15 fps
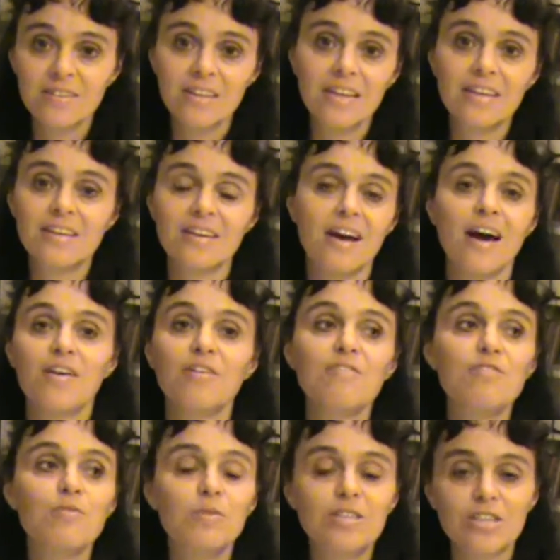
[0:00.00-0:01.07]
like I don't
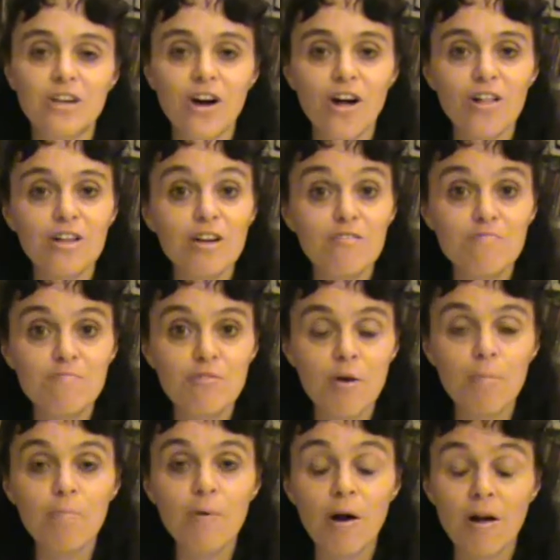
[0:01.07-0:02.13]
even know what to call it of
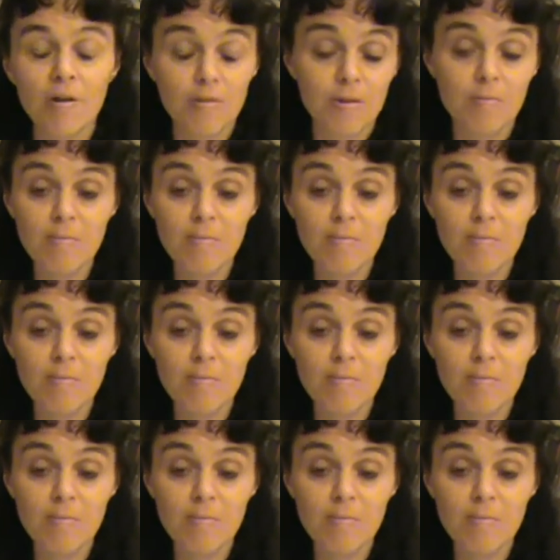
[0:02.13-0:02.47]
the uh,